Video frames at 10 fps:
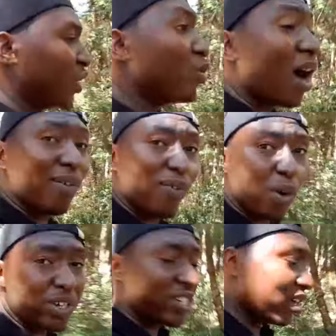You have
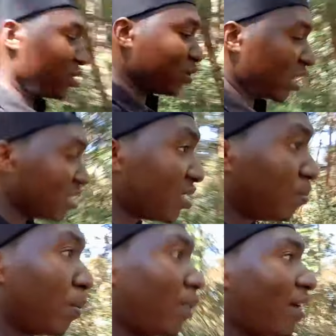water. As you can see,
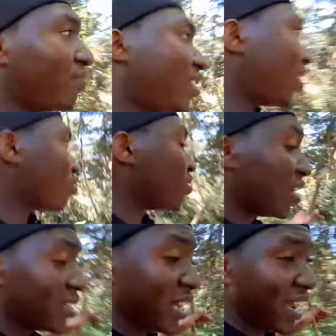people have tanks so
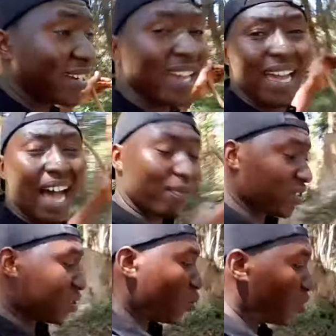that they can
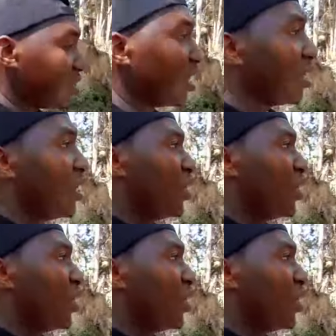harvest the water.